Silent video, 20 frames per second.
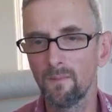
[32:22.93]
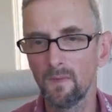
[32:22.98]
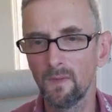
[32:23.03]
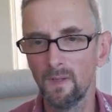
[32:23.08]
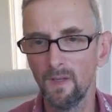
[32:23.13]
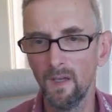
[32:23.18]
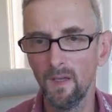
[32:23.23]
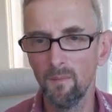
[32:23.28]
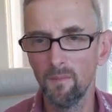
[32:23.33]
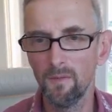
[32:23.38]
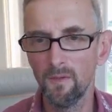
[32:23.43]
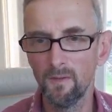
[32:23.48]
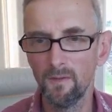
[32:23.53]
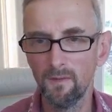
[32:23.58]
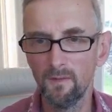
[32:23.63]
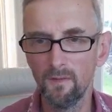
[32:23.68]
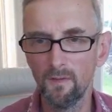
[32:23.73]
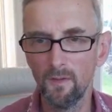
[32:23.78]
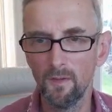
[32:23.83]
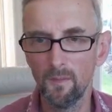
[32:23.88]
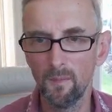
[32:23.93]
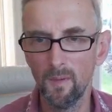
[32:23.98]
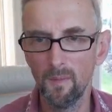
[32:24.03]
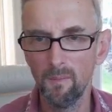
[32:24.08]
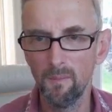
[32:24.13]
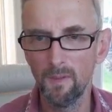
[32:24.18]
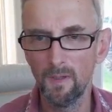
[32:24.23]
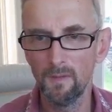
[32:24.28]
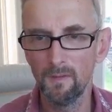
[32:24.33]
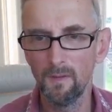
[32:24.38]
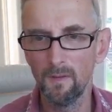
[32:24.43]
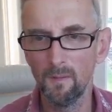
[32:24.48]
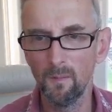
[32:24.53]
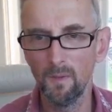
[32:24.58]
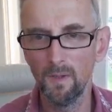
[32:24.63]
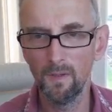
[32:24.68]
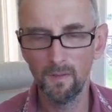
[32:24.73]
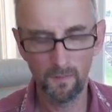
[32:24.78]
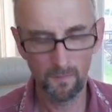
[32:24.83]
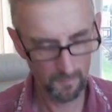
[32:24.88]
AM32 at the moment. I don't know why
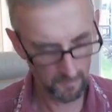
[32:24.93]
this would